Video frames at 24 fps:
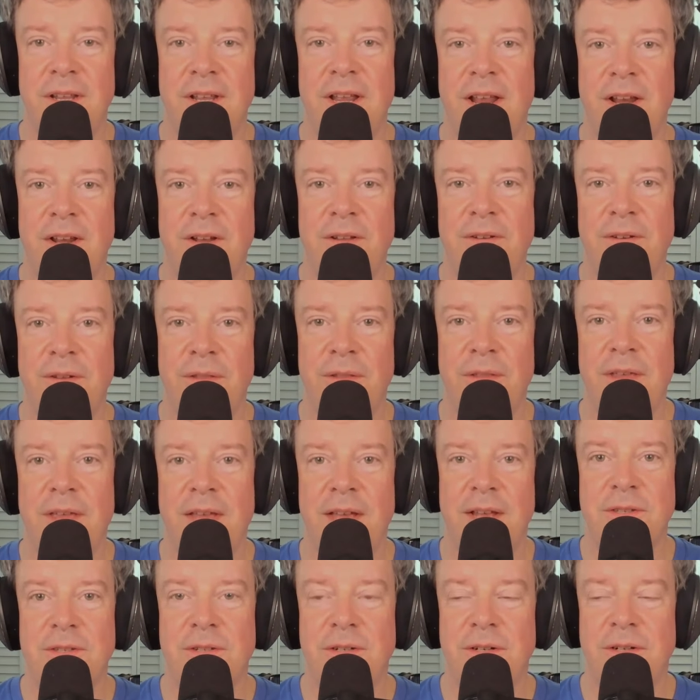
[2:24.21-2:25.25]
And you'll know the
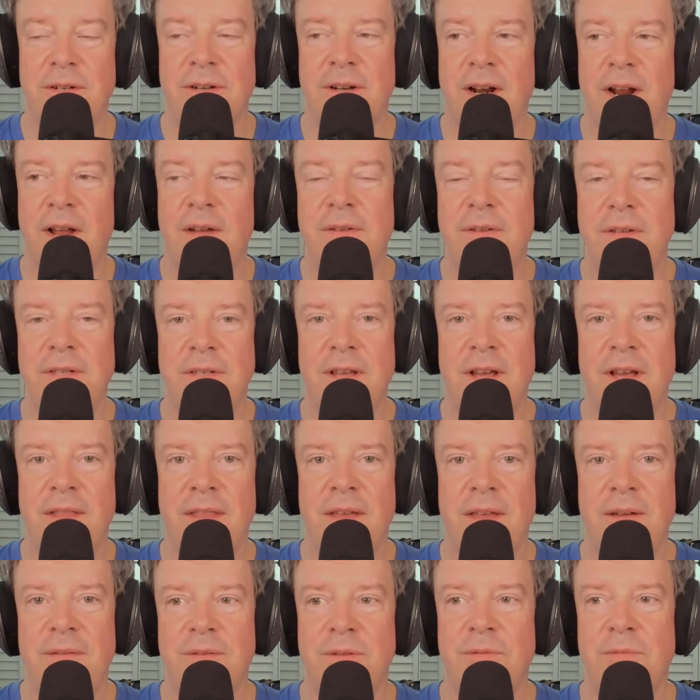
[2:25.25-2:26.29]
answer. And I always thought
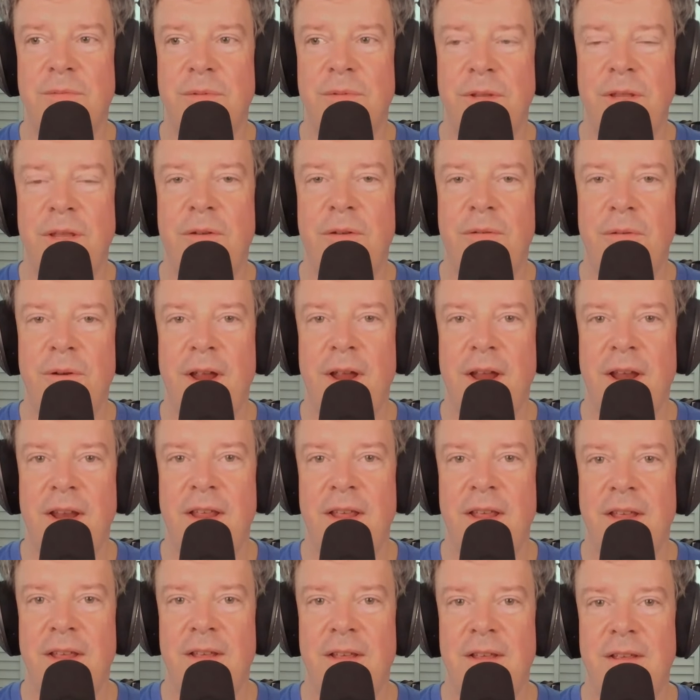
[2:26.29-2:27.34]
that was a really great
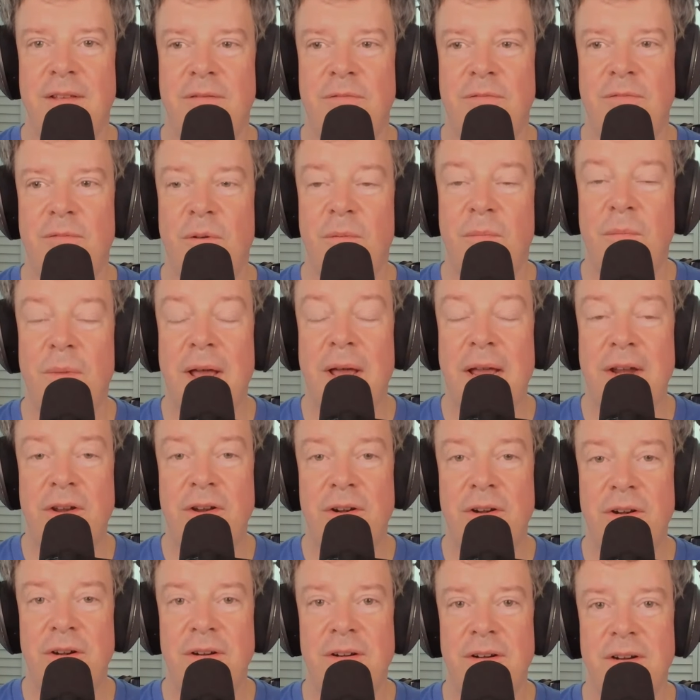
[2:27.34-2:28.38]

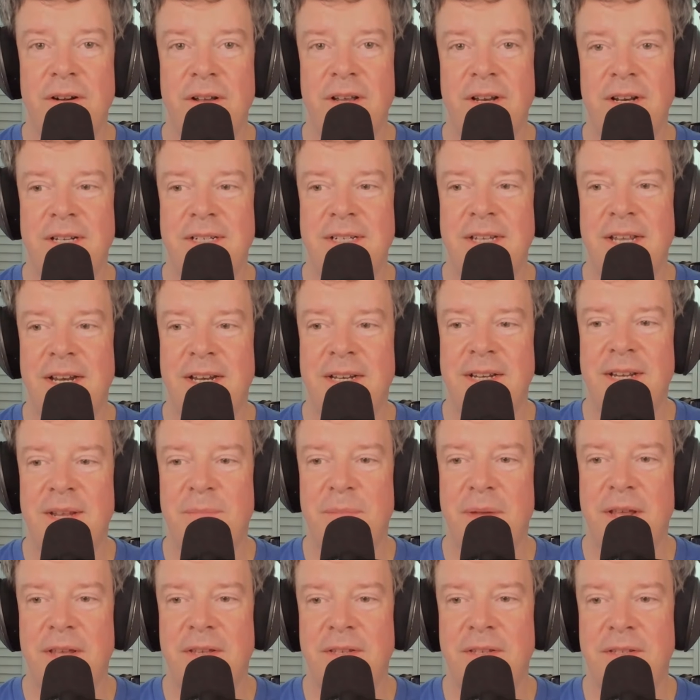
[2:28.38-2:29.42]
reminder on a day-to-day
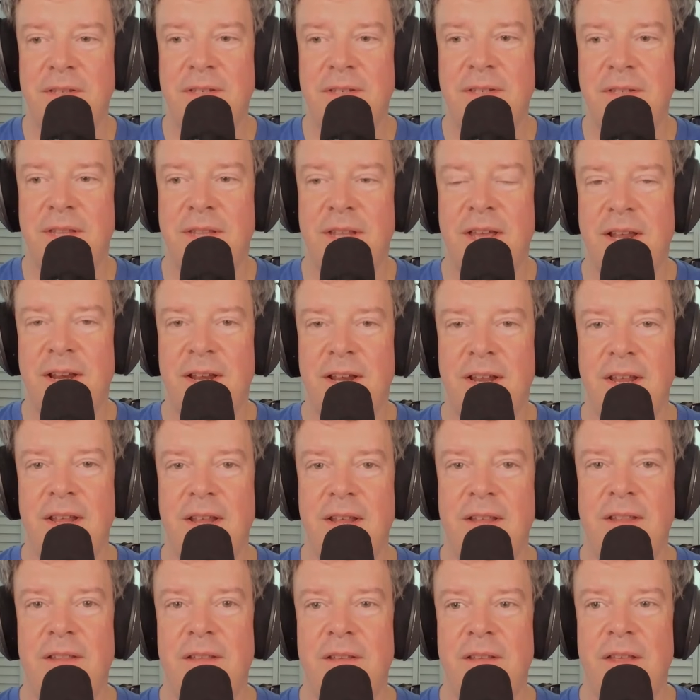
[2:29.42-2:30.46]
basis that
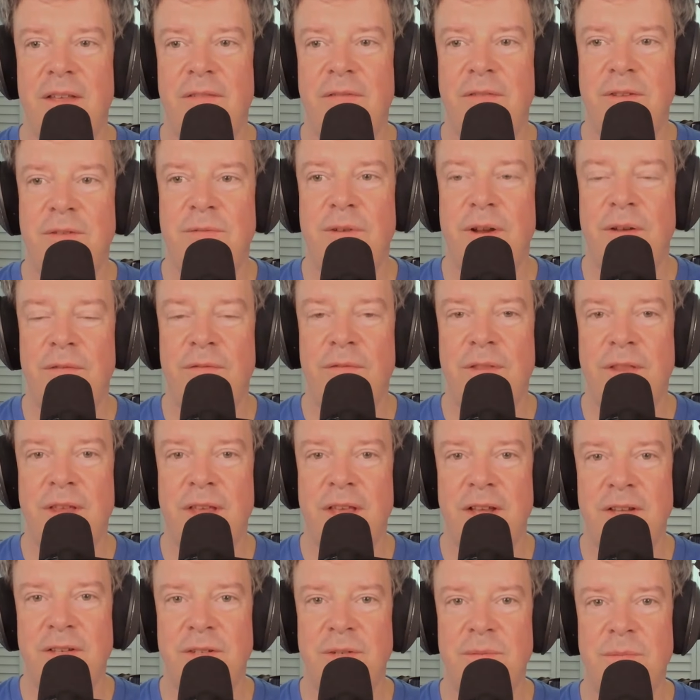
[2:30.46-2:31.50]
if it's right for the
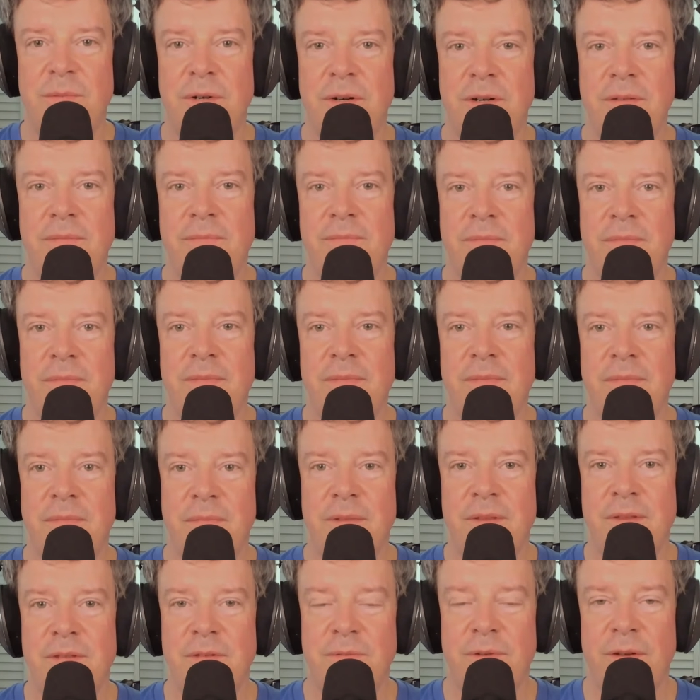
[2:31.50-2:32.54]
customer,
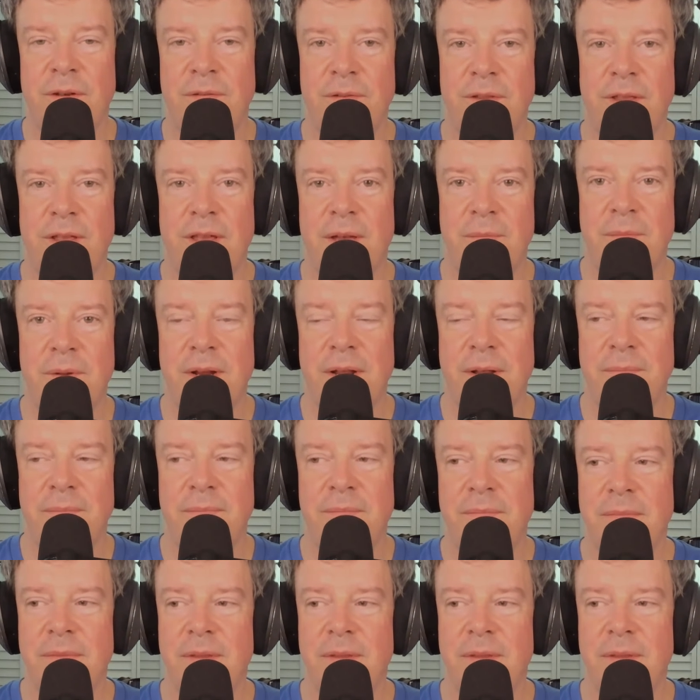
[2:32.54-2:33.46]
it's right for the company.